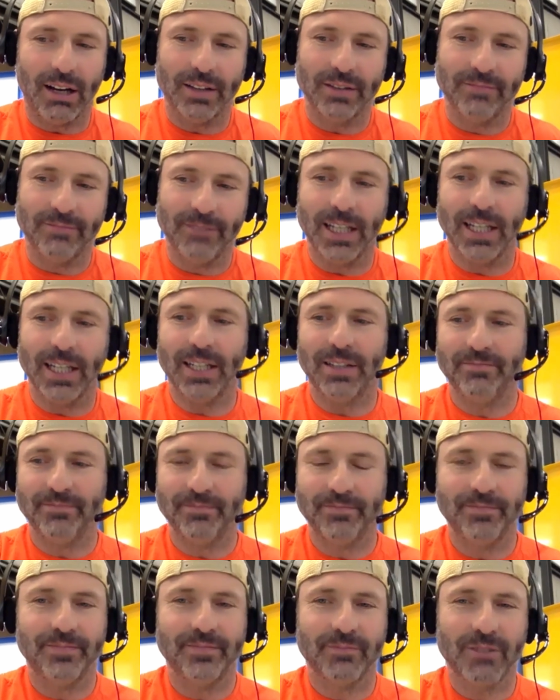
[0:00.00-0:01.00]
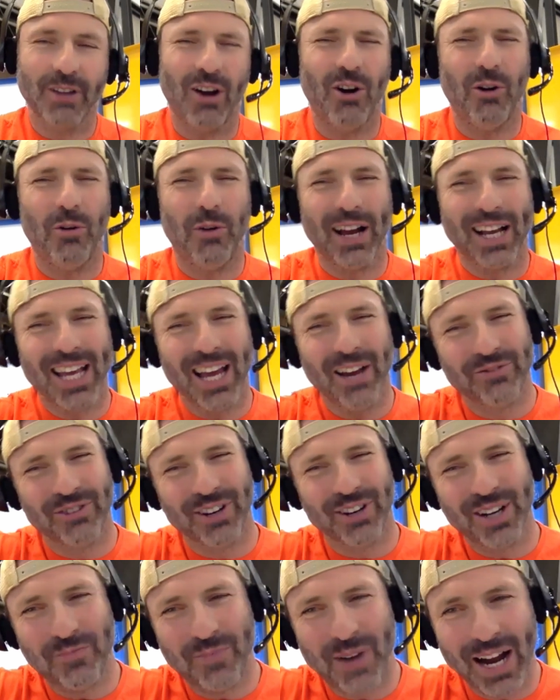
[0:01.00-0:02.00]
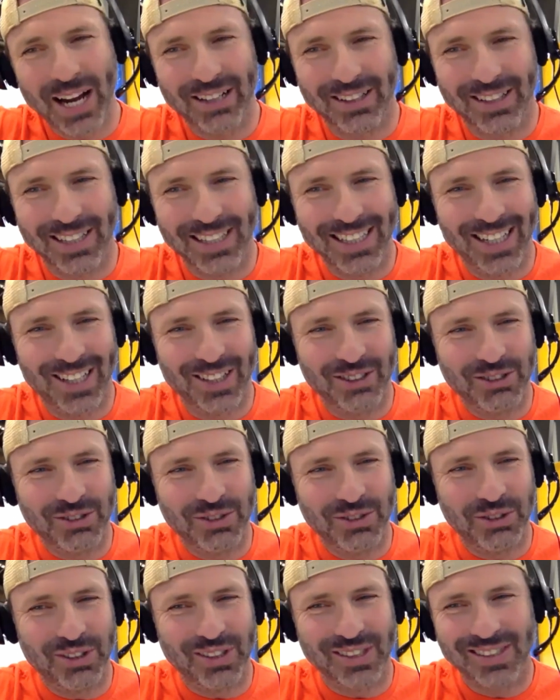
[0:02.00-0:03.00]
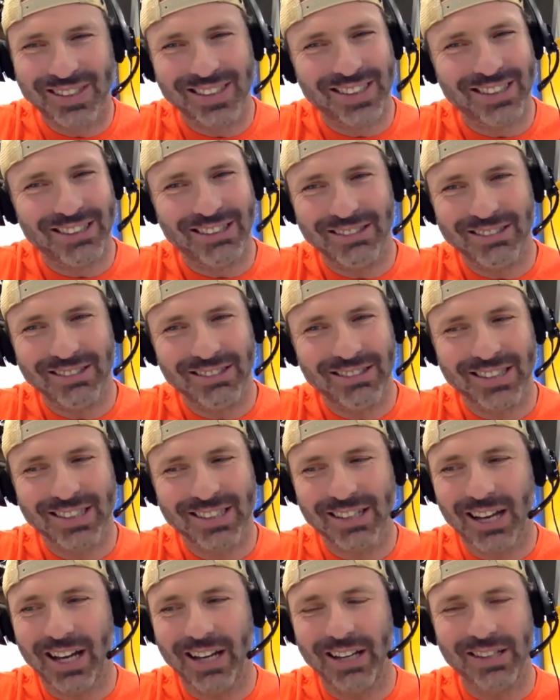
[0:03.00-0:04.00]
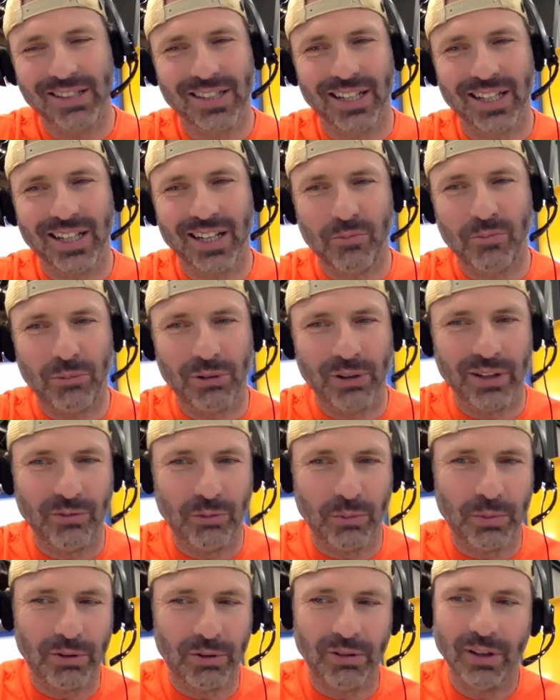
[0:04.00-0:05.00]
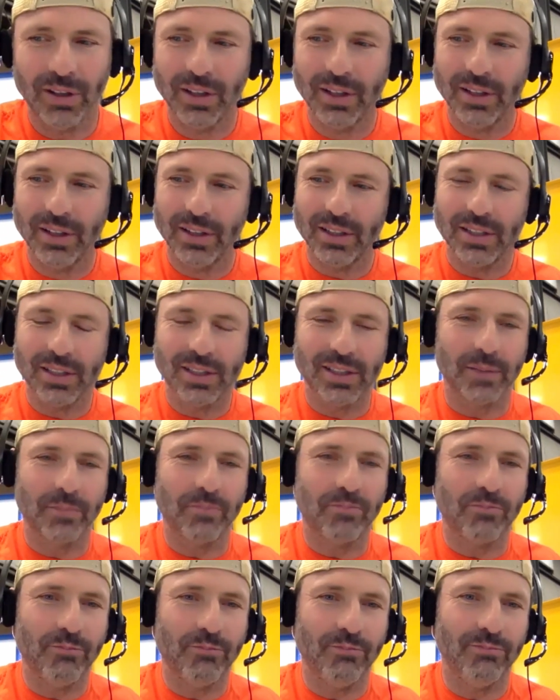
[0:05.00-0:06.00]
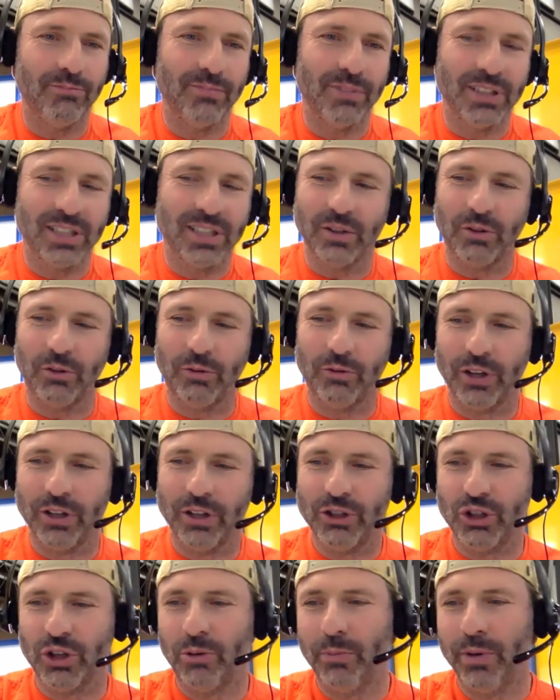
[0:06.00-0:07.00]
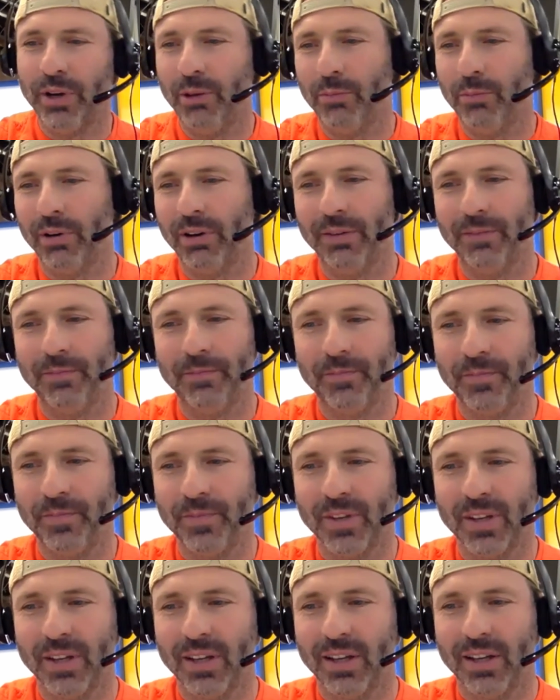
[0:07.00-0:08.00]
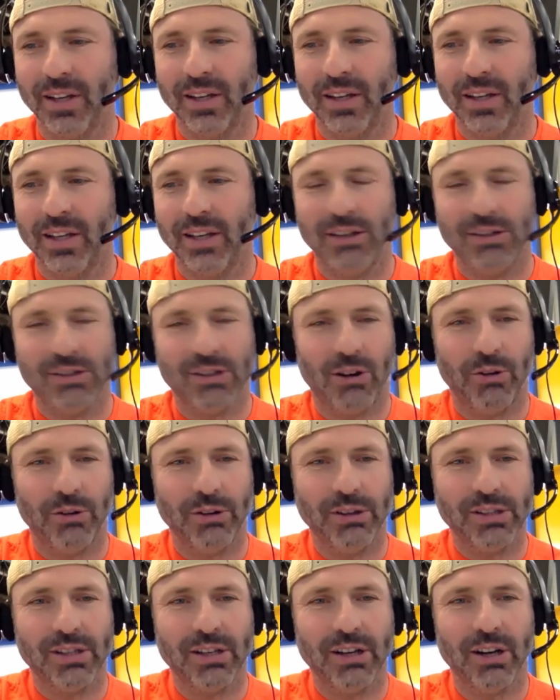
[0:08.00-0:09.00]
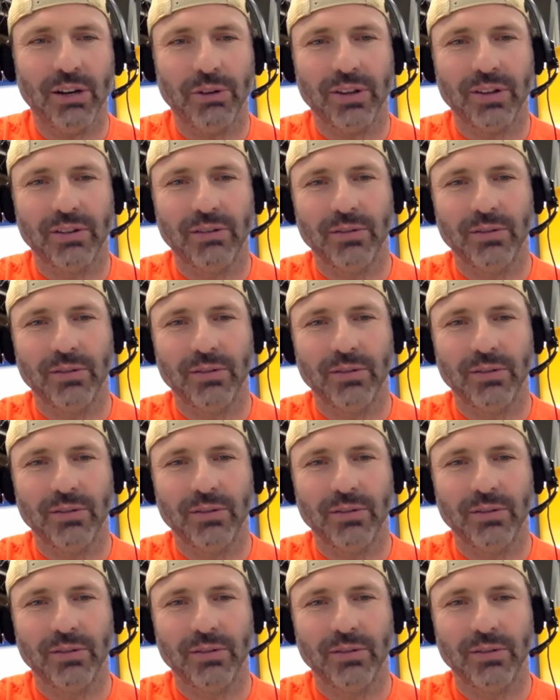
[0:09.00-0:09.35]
yeah. Oh, I can't forget Michael at Yellow Tools too. This guy is like unbelievable. He's over in Germany, but he's always there with